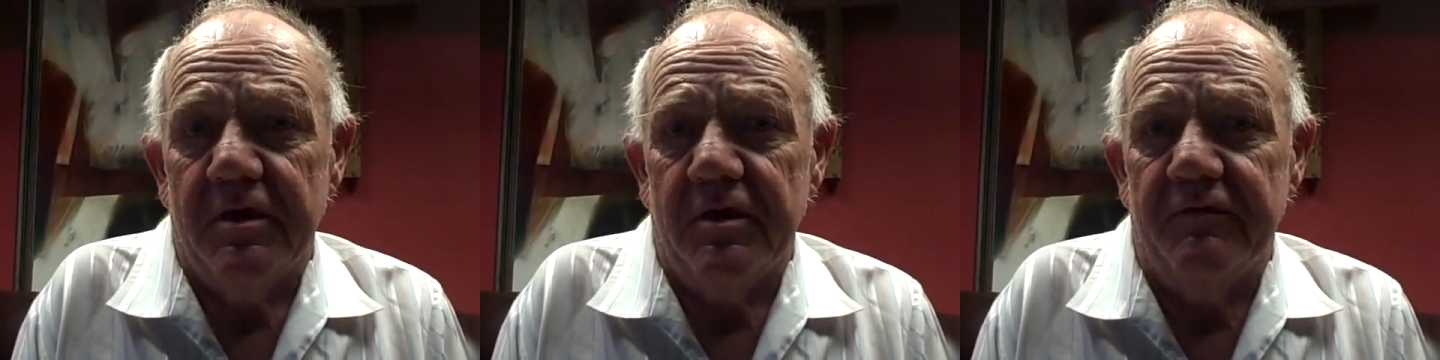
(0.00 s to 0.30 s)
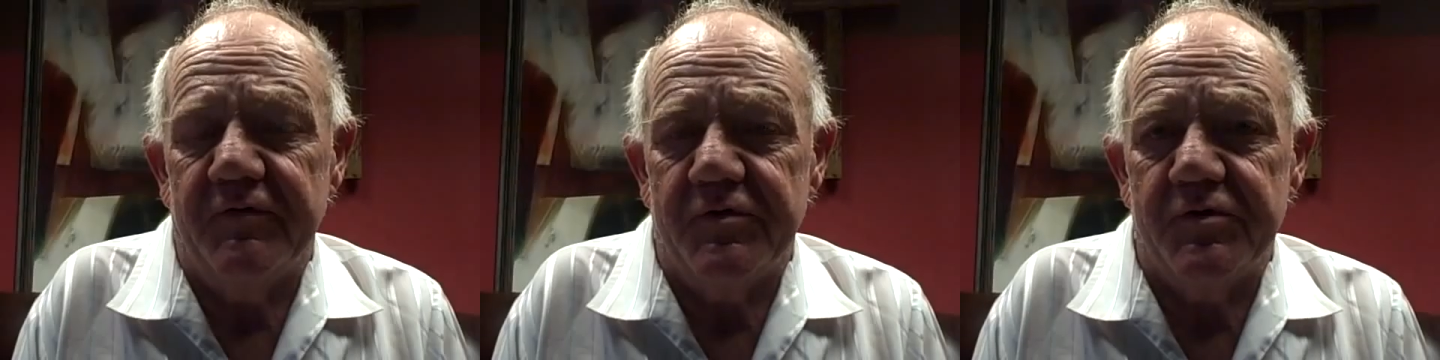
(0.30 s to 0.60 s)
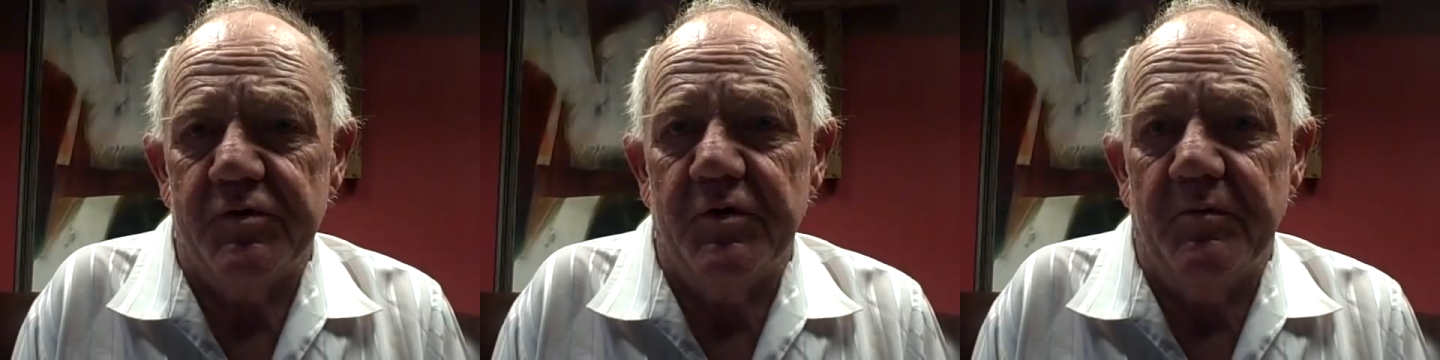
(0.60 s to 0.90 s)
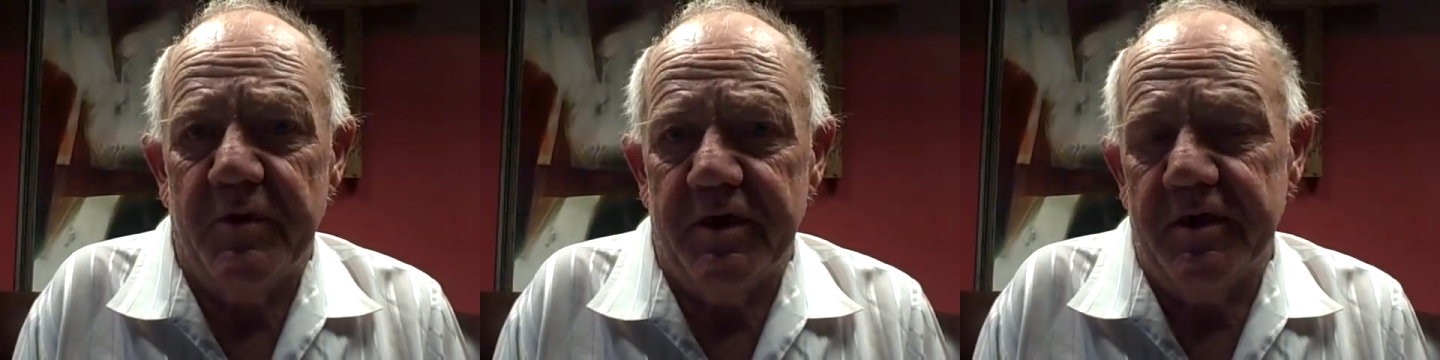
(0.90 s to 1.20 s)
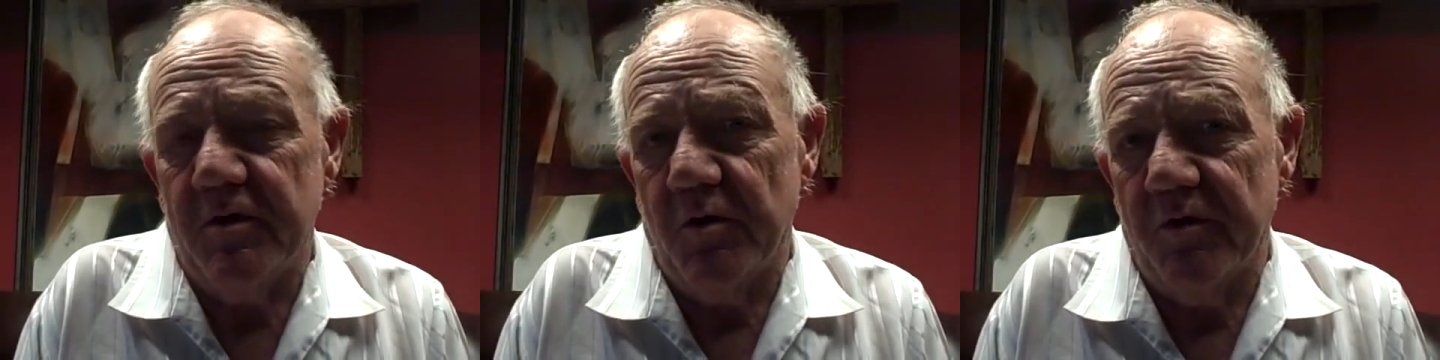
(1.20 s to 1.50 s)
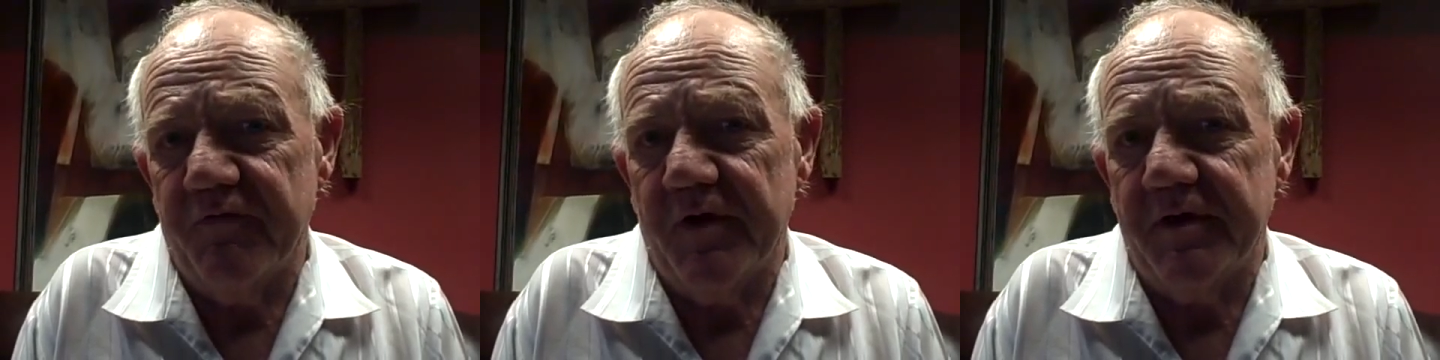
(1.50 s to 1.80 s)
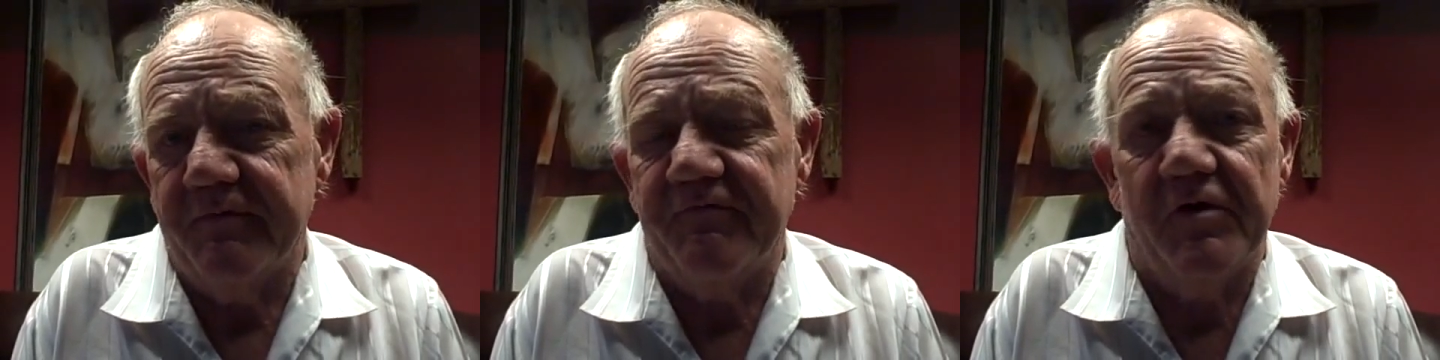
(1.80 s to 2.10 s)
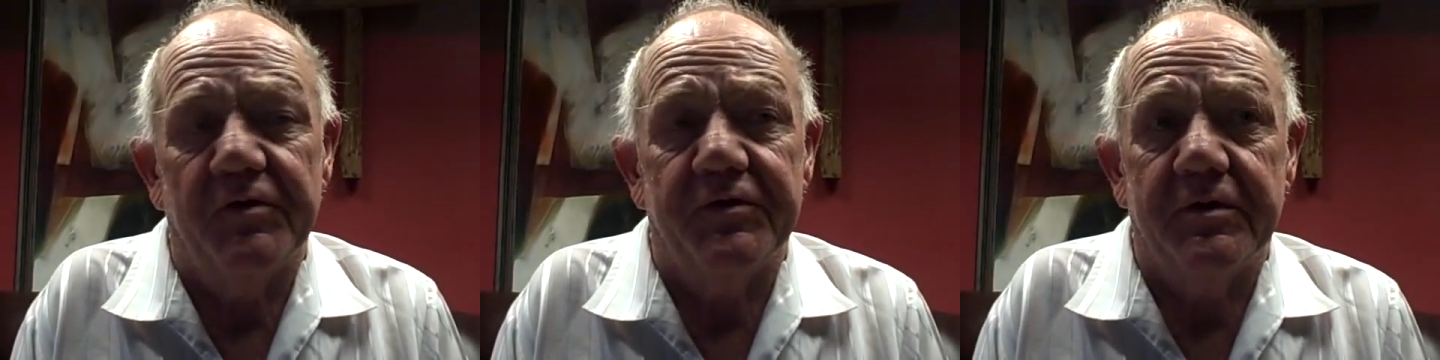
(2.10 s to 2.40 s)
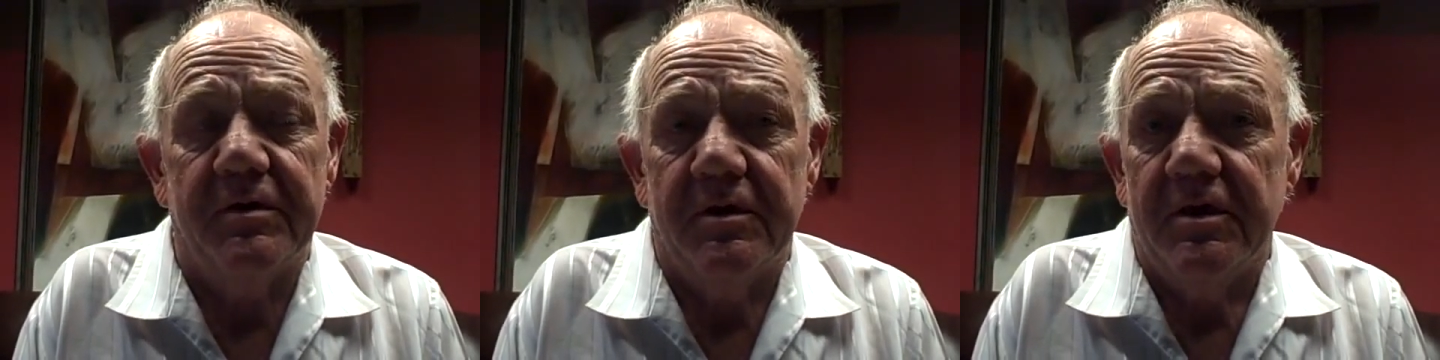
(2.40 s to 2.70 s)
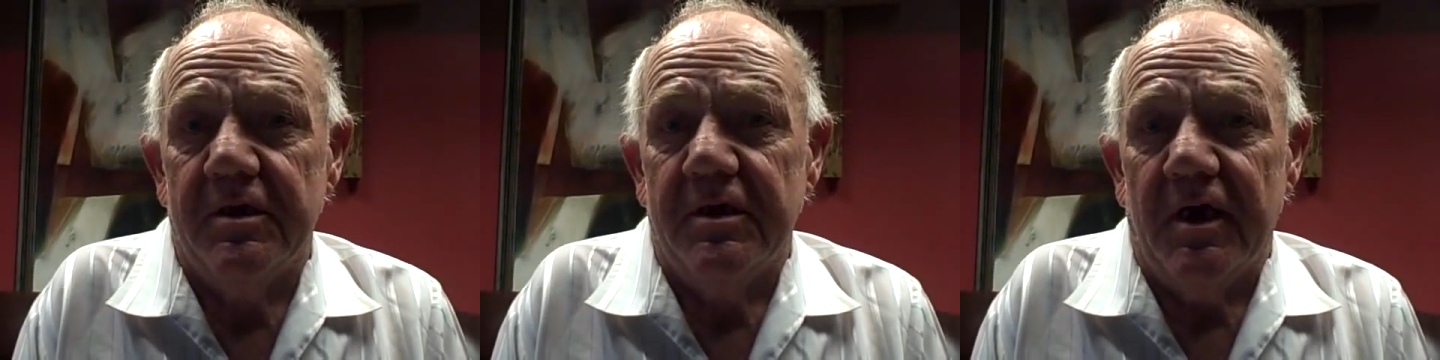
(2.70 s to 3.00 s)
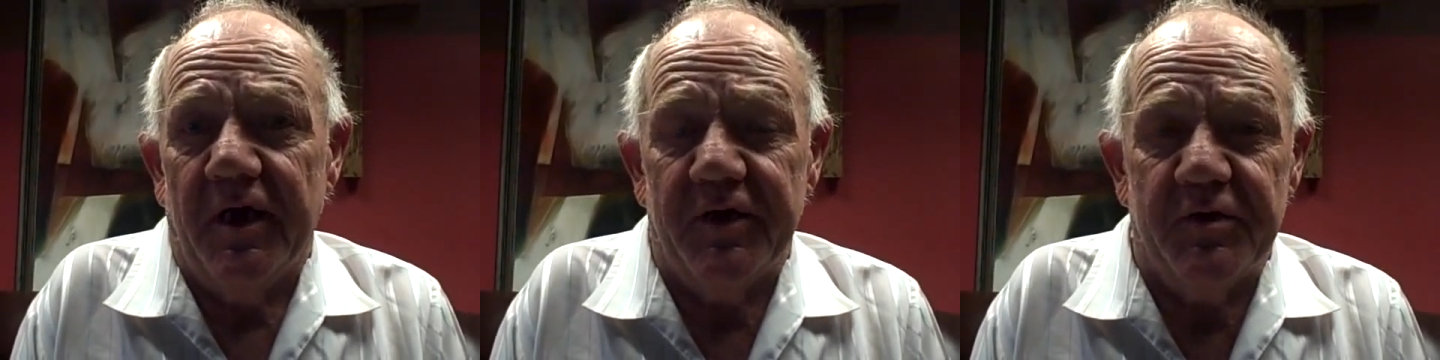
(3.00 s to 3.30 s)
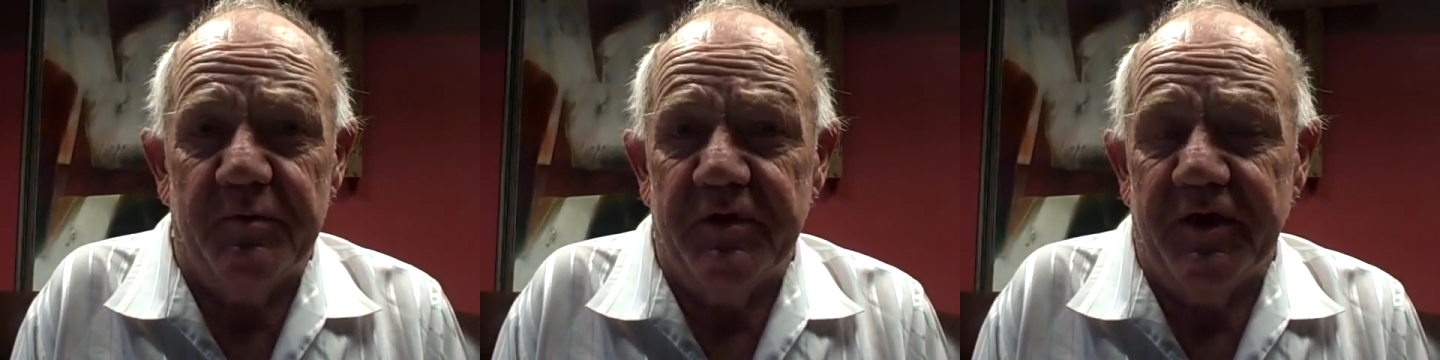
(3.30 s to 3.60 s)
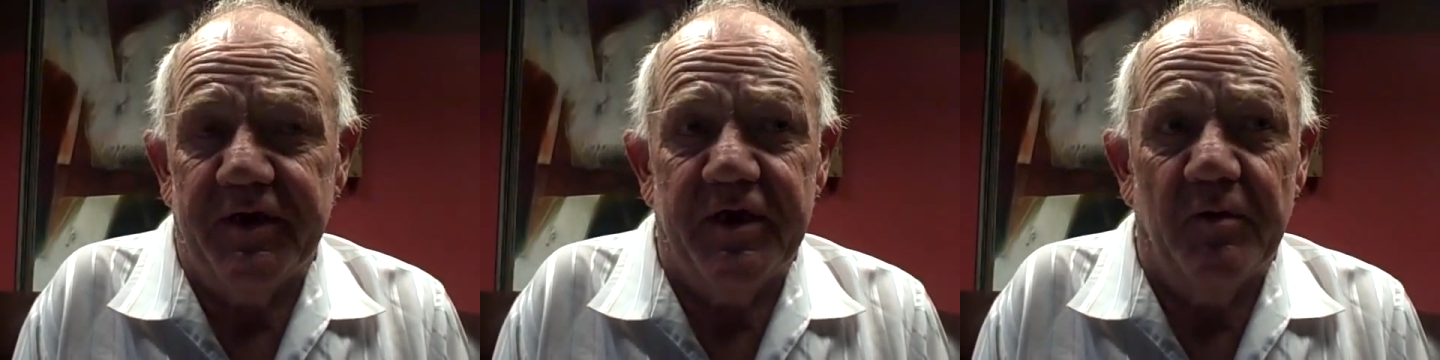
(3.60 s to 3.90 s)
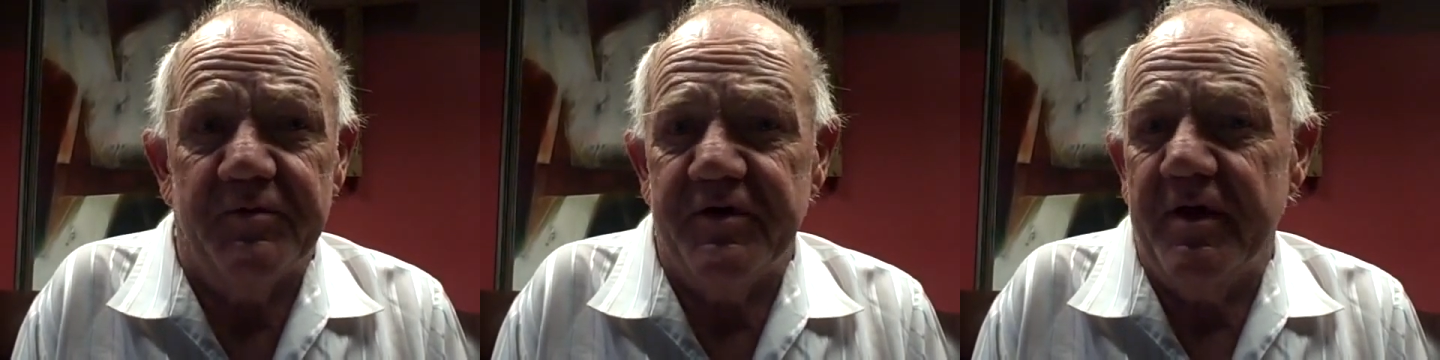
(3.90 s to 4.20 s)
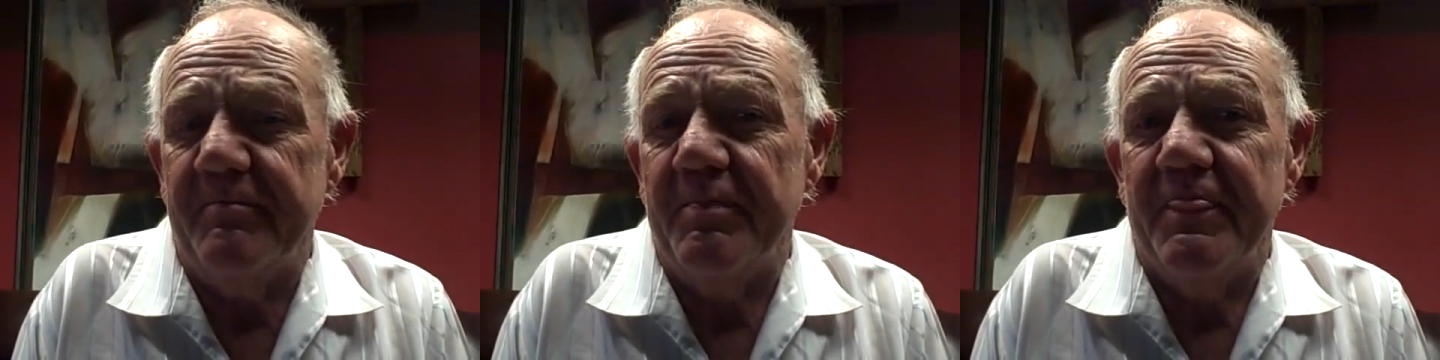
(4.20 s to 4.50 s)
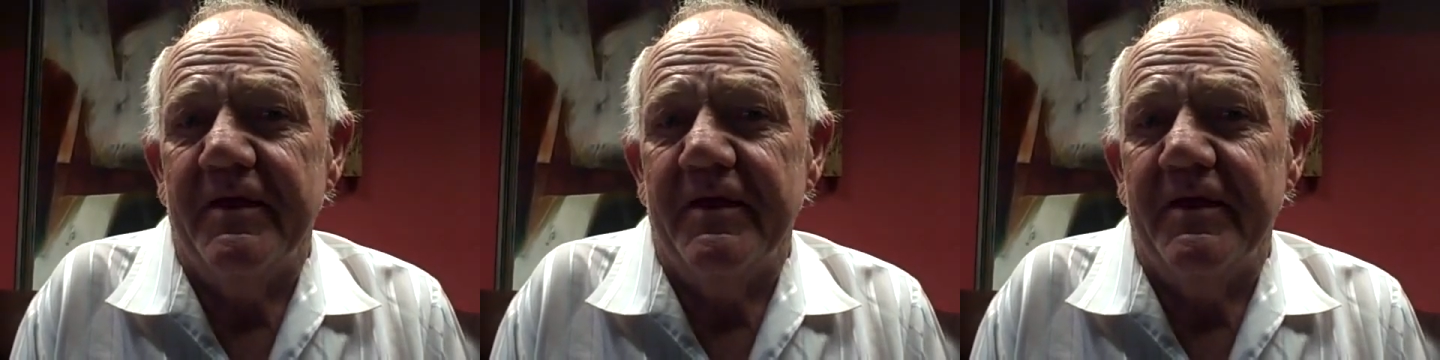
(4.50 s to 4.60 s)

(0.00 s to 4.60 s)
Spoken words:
if it suited me or if I felt I could be any help to them.